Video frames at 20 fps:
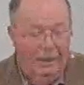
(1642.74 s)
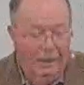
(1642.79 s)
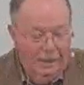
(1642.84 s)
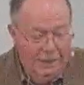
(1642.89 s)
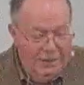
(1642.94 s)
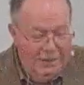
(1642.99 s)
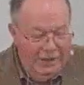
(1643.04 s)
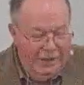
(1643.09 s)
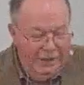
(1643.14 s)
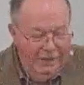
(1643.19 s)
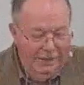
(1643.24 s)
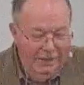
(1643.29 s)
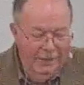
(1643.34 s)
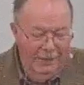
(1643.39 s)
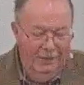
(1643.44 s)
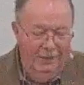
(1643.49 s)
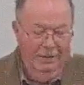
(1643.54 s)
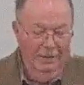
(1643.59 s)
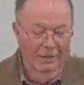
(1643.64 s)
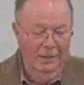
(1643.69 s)
You see,
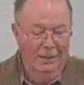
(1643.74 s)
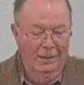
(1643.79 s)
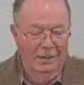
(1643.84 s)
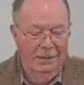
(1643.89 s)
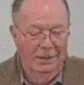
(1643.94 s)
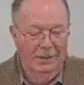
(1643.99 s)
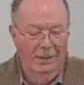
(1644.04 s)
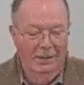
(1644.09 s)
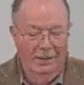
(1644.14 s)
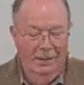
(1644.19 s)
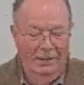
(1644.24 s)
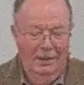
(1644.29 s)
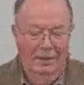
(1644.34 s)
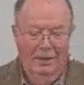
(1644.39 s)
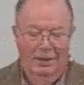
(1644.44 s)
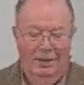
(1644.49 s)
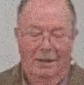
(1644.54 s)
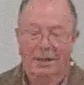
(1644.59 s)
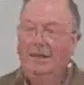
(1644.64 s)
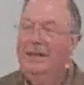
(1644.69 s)

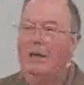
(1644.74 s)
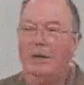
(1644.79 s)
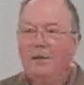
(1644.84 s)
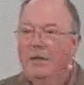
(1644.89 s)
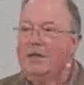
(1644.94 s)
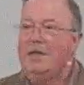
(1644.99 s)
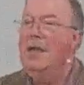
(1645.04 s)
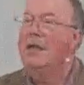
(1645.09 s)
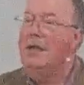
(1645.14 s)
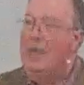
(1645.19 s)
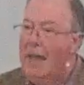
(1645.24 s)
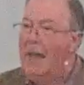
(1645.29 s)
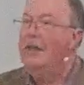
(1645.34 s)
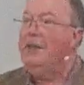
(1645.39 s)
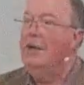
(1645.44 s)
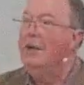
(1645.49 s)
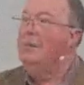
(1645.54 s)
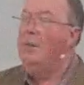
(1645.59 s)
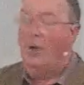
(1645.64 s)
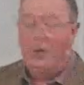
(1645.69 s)
there is
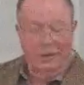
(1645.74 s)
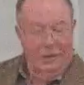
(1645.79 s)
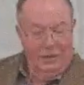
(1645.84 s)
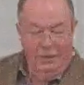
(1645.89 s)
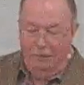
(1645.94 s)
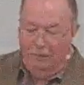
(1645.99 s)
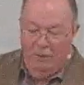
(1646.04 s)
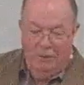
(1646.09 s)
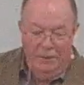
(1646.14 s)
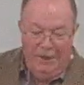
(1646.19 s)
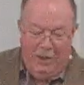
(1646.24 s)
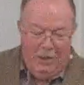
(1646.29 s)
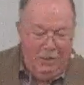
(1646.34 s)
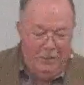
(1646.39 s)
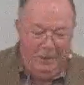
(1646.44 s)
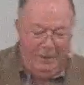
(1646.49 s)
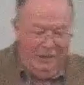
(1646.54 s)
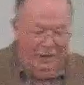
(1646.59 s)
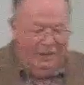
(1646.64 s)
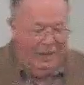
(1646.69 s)
another book that will be
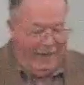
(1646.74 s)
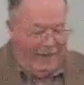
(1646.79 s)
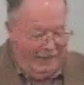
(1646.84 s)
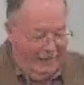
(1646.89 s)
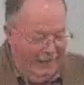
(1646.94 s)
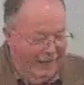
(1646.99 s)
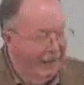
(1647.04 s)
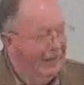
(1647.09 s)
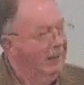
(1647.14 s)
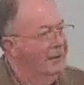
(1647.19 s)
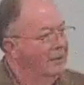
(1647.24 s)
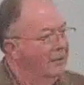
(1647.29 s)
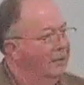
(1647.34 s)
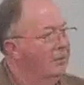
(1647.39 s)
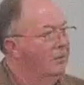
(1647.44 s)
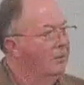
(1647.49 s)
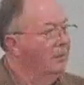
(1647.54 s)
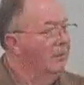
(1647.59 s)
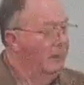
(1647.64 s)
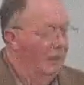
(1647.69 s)
opened that day,
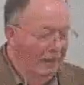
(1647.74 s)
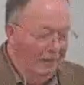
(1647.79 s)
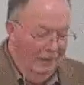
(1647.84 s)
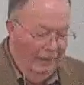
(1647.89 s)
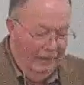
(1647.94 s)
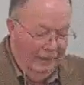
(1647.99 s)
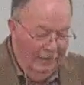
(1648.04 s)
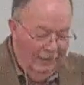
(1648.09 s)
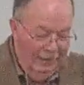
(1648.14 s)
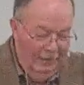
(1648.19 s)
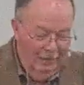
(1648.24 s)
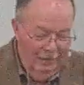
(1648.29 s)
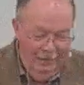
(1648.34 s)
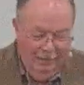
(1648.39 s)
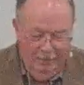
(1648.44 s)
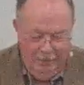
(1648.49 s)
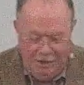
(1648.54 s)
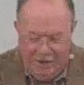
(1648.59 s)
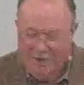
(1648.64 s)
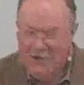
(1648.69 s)

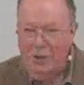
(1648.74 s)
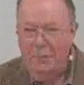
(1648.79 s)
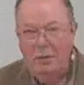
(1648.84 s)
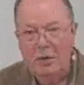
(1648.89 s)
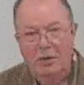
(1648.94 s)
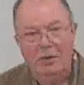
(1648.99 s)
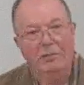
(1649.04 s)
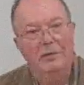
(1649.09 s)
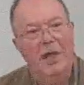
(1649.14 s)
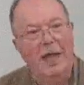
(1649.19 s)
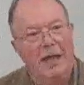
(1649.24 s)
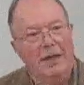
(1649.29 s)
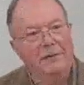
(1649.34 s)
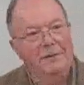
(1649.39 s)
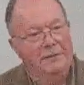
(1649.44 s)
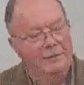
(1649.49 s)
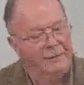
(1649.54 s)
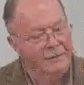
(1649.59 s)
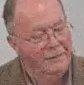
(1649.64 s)
which is the book of life.